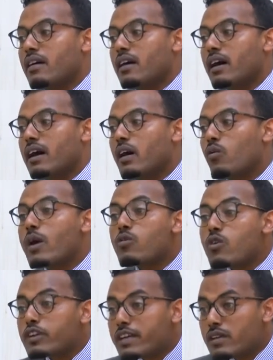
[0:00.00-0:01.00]
We are
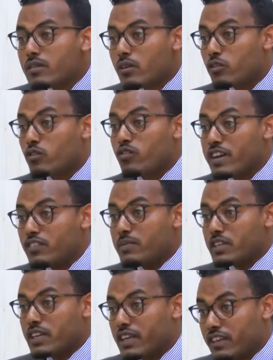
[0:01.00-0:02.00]
working also very
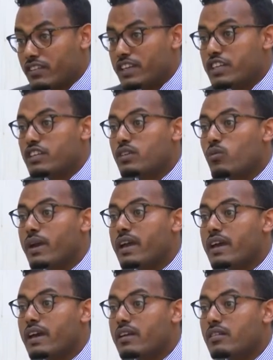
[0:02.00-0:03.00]
special legislation
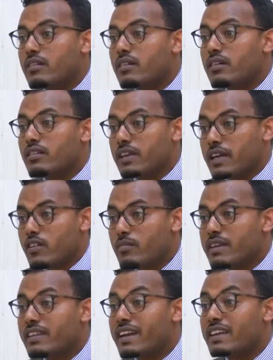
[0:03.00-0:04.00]
where the
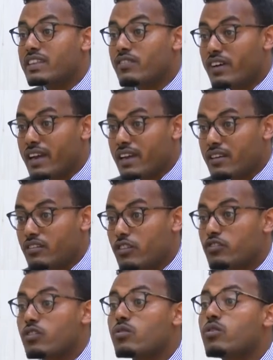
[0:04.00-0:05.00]
government ratified the
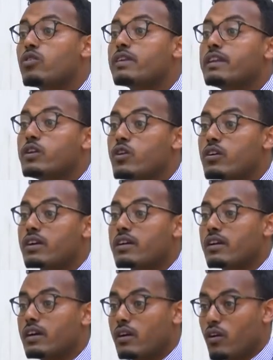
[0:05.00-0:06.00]
so-called New
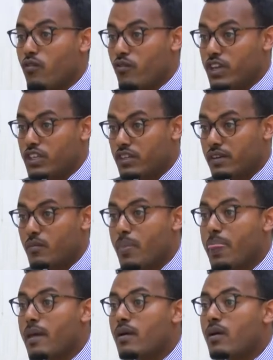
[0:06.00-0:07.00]
York
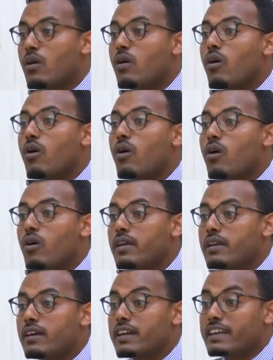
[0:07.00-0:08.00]
Convention
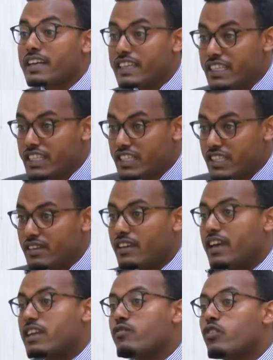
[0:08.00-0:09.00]
on recognition
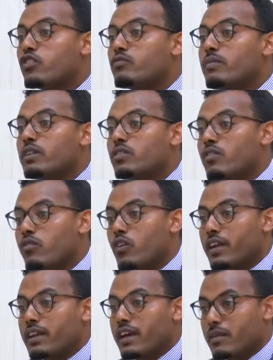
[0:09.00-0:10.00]
and enforcement of
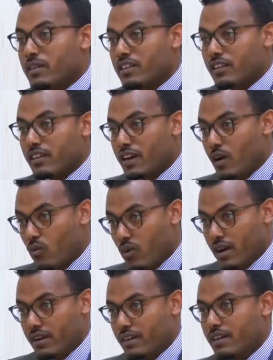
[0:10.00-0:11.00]
foreign arbitral
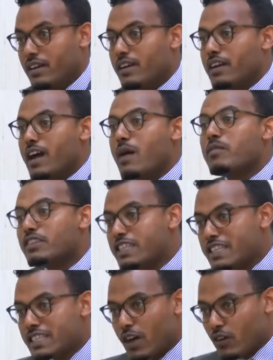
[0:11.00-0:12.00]
award. I mean,
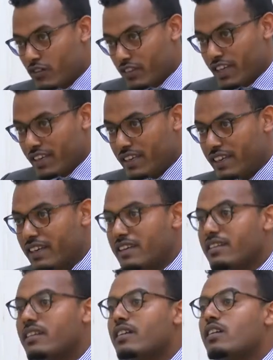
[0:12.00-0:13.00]
this sounds technical,
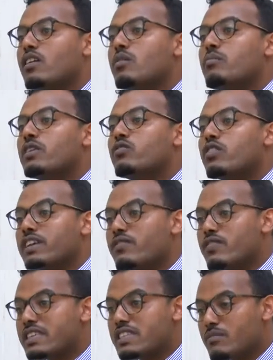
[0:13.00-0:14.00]
but for the
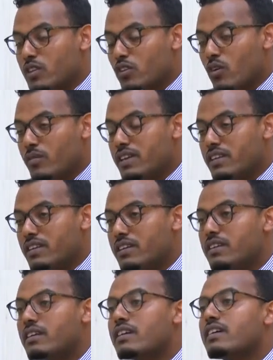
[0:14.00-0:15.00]
investment
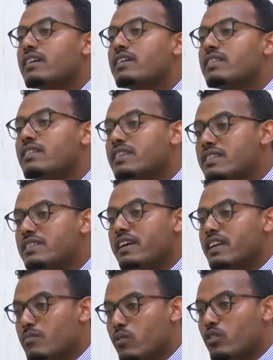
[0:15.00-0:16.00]
community, this is
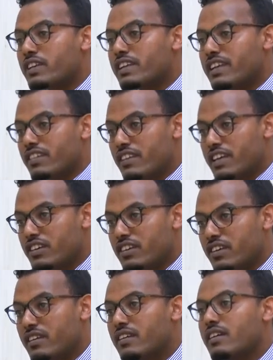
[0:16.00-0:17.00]
an important
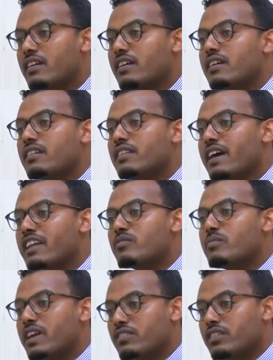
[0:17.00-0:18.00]
legislation that
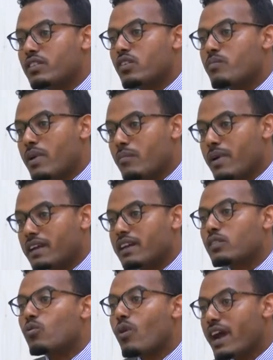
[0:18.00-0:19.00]
makes the Ethiopian
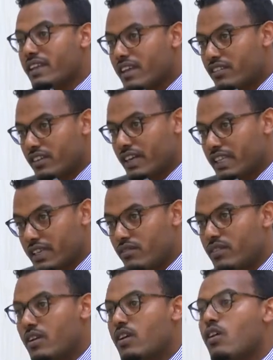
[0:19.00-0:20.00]
market quite attractive
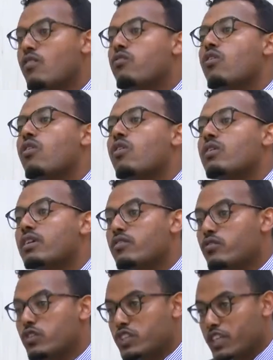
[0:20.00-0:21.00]
for
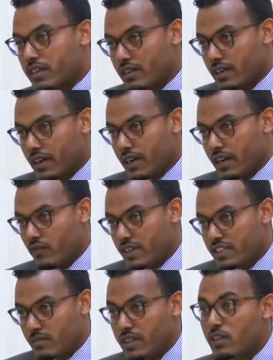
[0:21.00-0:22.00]
future
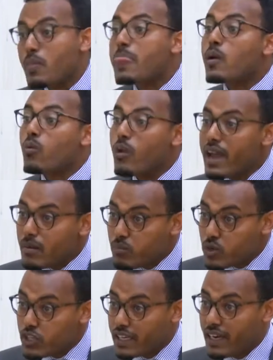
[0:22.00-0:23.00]
investment. We are
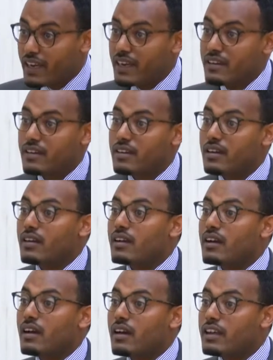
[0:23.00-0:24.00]
pushing ahead
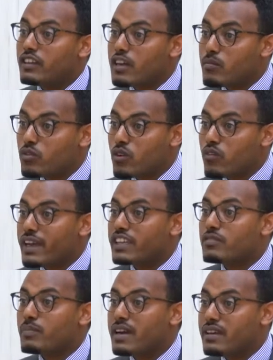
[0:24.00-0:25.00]
in terms of
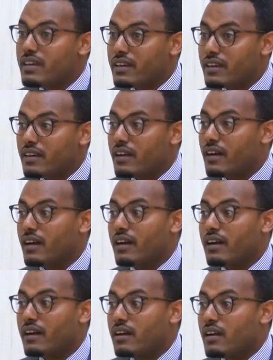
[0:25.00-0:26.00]
expanding
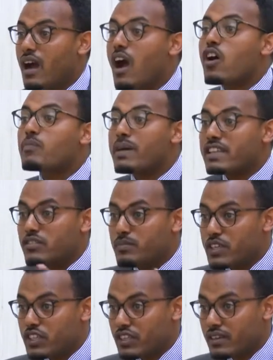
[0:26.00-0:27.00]
our
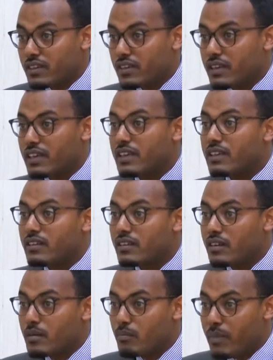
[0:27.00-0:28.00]
participation
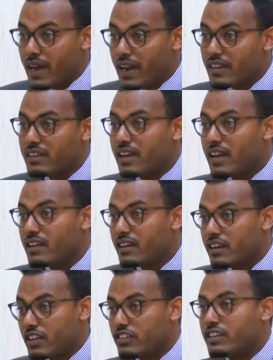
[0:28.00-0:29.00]
in bilateral,
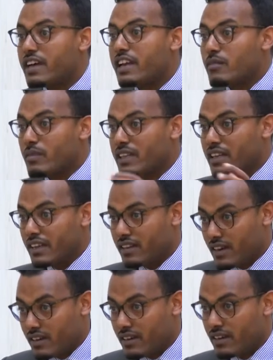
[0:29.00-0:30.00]
regional, and
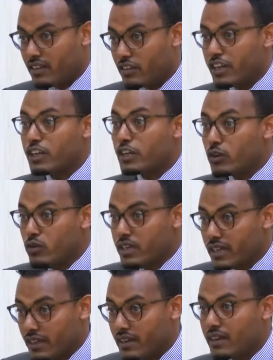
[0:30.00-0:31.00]
multilateral trade,
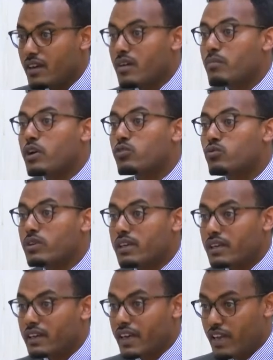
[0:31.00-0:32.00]
including
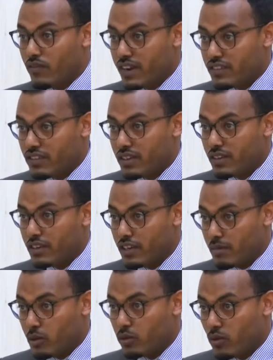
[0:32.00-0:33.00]
pursuing and advancing
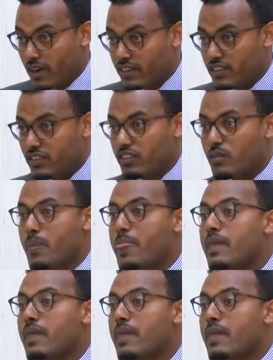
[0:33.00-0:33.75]
WTO accession.